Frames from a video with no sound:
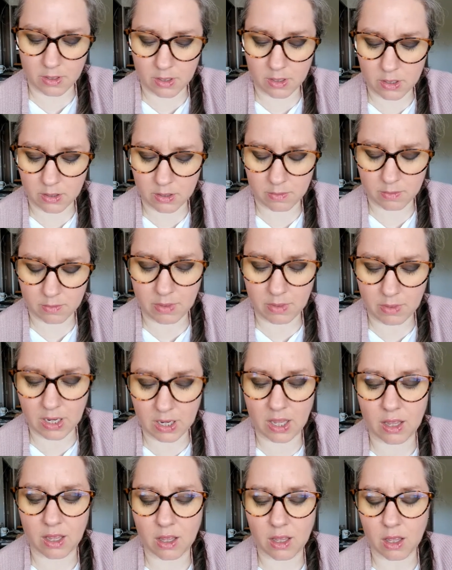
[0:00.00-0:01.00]
Meaning
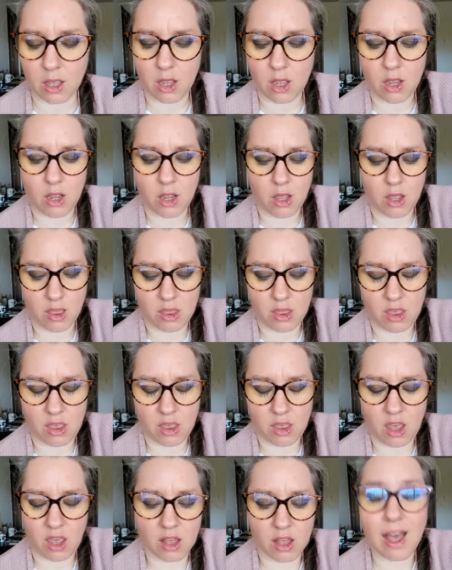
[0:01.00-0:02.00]

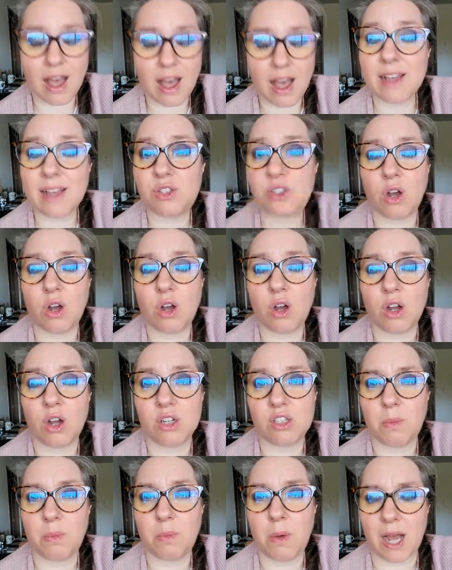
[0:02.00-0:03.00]
the last two cards are
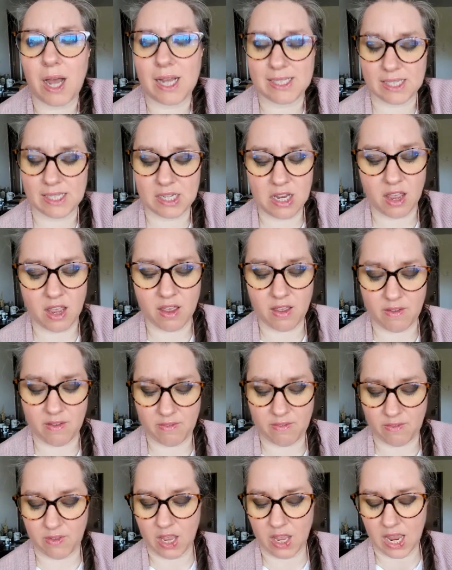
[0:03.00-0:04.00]
positive
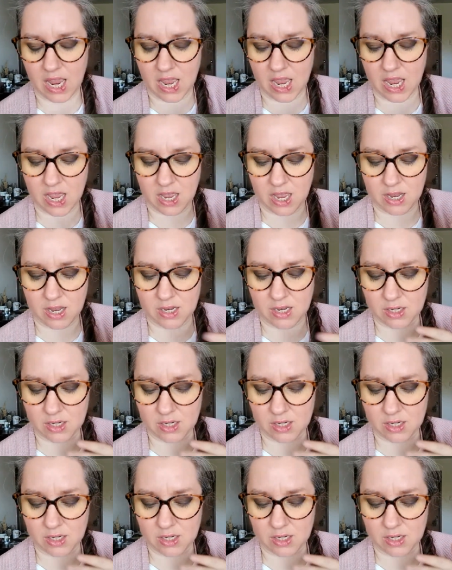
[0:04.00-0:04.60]
and